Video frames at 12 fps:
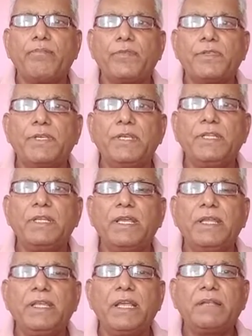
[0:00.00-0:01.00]
See, the
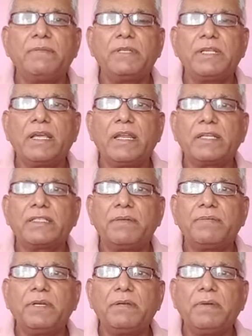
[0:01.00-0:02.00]
areas which are
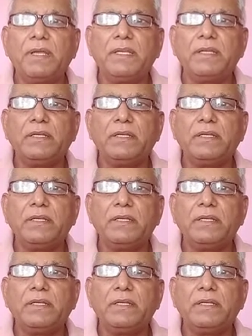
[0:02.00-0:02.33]
accepted by